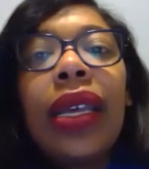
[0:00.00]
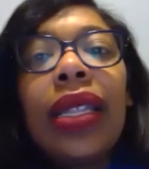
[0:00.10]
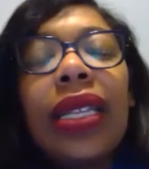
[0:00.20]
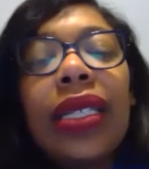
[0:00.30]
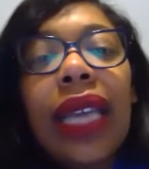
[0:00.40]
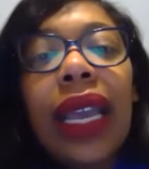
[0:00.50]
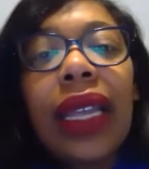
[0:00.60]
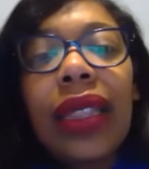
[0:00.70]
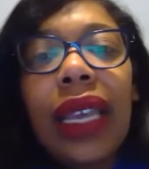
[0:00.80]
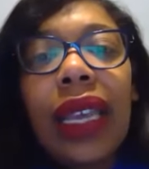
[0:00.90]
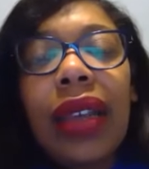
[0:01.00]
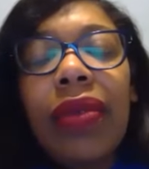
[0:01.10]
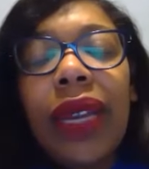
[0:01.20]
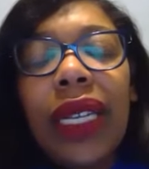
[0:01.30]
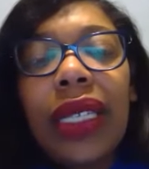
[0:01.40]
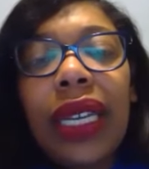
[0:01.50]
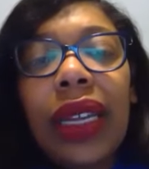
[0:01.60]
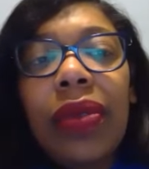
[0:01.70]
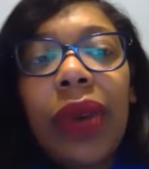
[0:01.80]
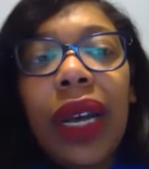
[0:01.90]
the second thing we did
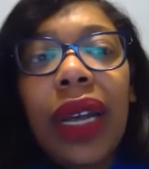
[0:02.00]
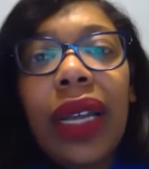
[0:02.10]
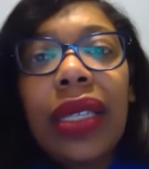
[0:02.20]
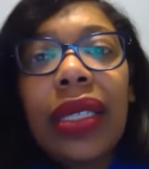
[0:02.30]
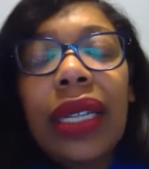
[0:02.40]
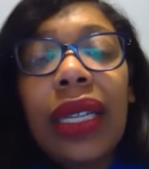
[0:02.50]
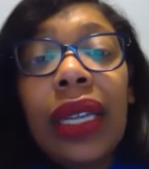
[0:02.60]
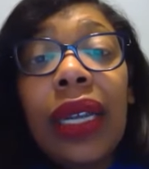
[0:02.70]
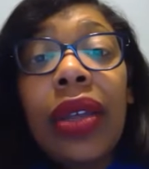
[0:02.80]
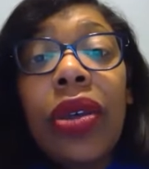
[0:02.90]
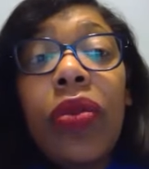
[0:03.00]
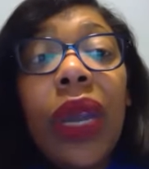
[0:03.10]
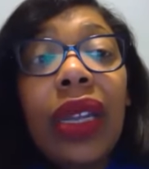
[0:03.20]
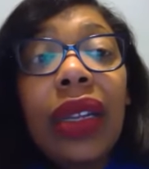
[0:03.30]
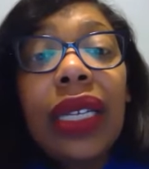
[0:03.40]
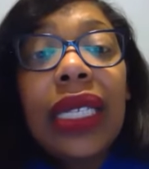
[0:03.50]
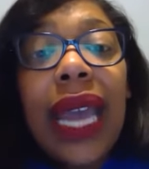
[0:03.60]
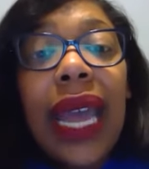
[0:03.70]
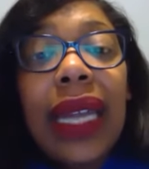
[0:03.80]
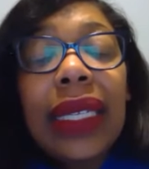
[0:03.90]
was we looked
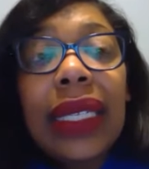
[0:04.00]
at